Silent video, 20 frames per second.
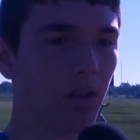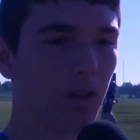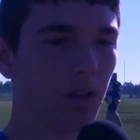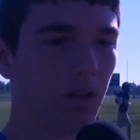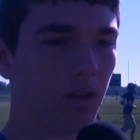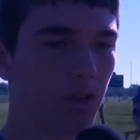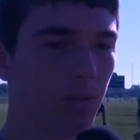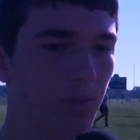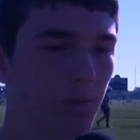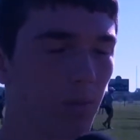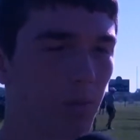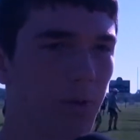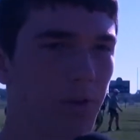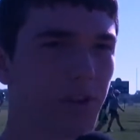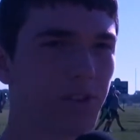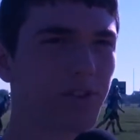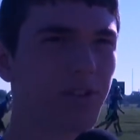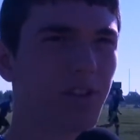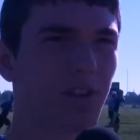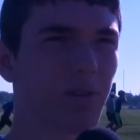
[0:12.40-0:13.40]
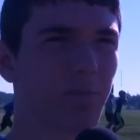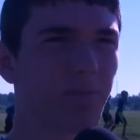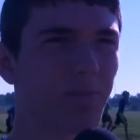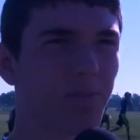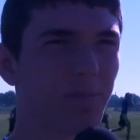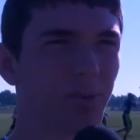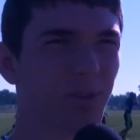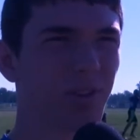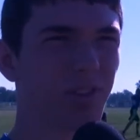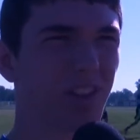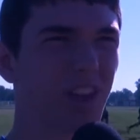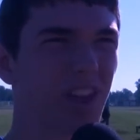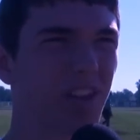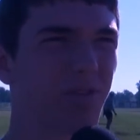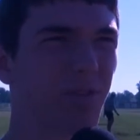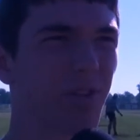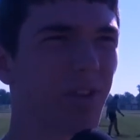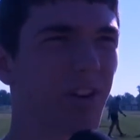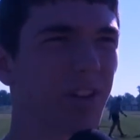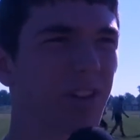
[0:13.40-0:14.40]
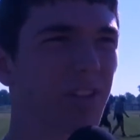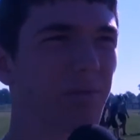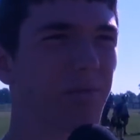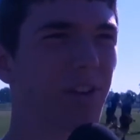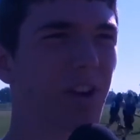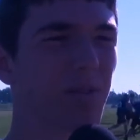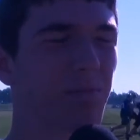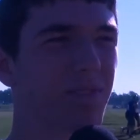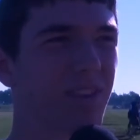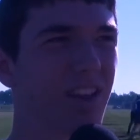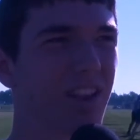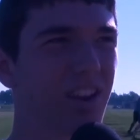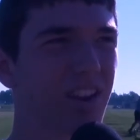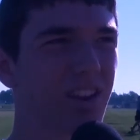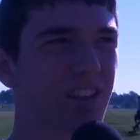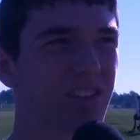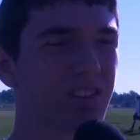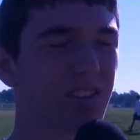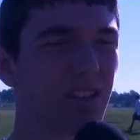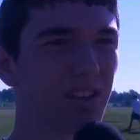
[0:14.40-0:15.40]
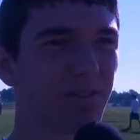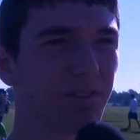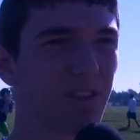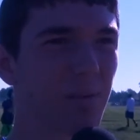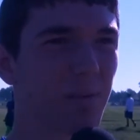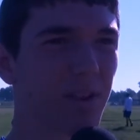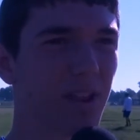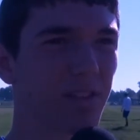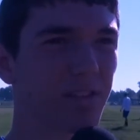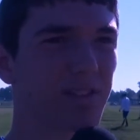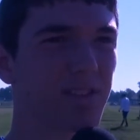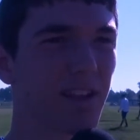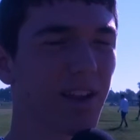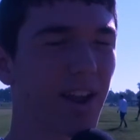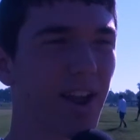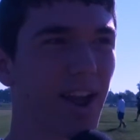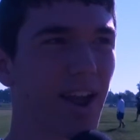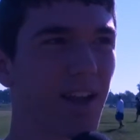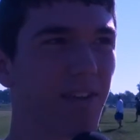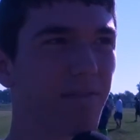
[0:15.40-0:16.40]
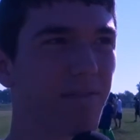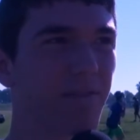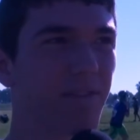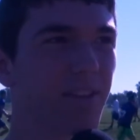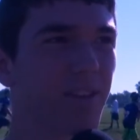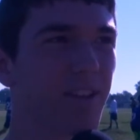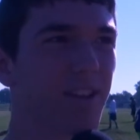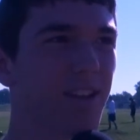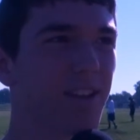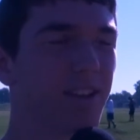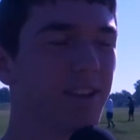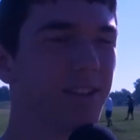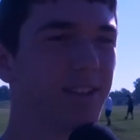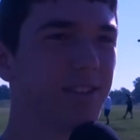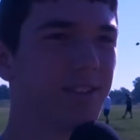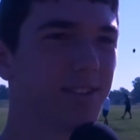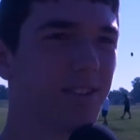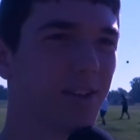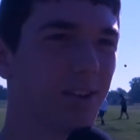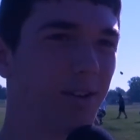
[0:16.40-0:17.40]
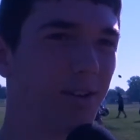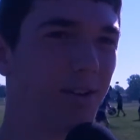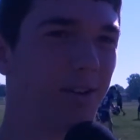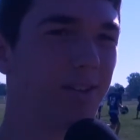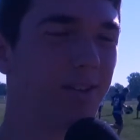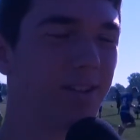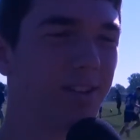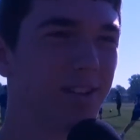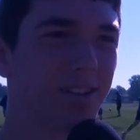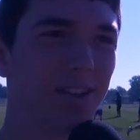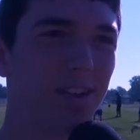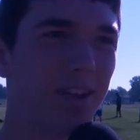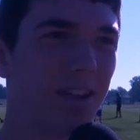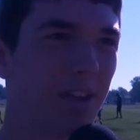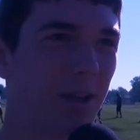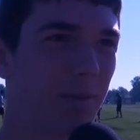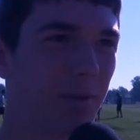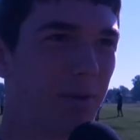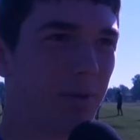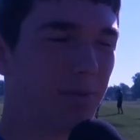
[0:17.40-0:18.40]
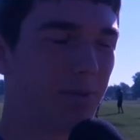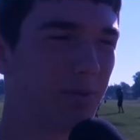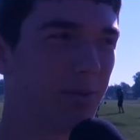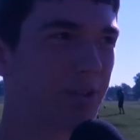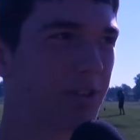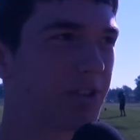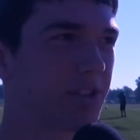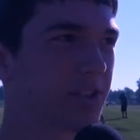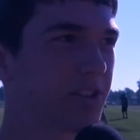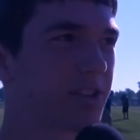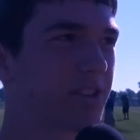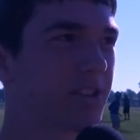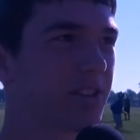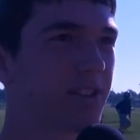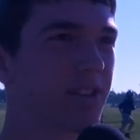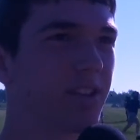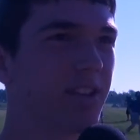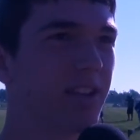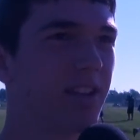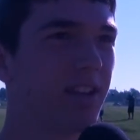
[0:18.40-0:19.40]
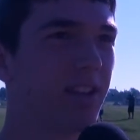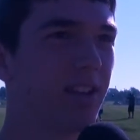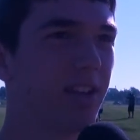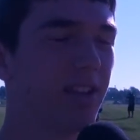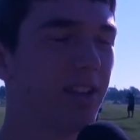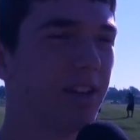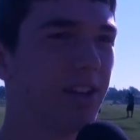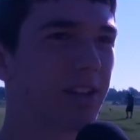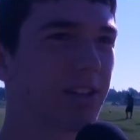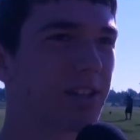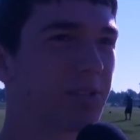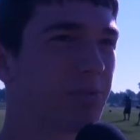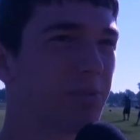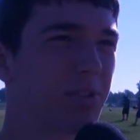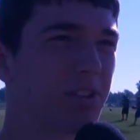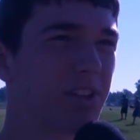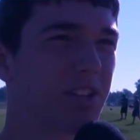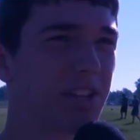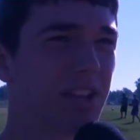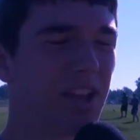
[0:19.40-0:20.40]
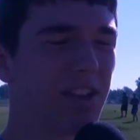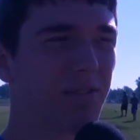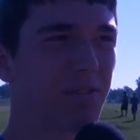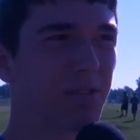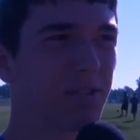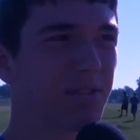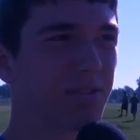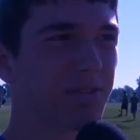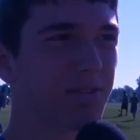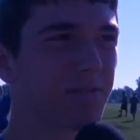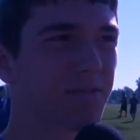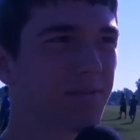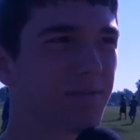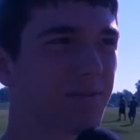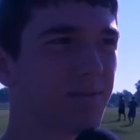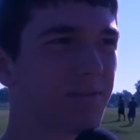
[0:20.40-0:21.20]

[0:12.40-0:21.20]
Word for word: Um, well, we just need to put in the effort at the very beginning instead of coming out the second half. So, I mean, really just uh, just putting in the effort. Yeah.